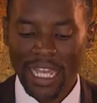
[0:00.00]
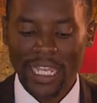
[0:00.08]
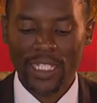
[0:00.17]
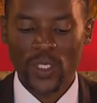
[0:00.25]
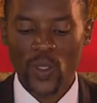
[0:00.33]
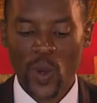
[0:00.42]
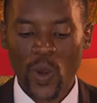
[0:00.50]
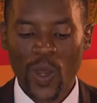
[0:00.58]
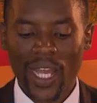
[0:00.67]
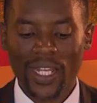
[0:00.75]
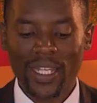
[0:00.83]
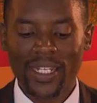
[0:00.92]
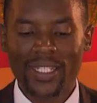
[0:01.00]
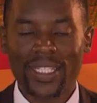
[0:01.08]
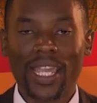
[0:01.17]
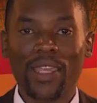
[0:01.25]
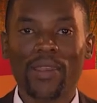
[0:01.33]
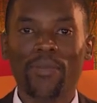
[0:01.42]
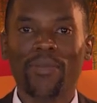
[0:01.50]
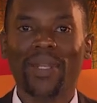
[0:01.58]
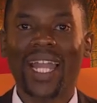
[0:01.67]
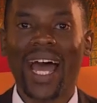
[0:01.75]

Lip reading: He is no longer the same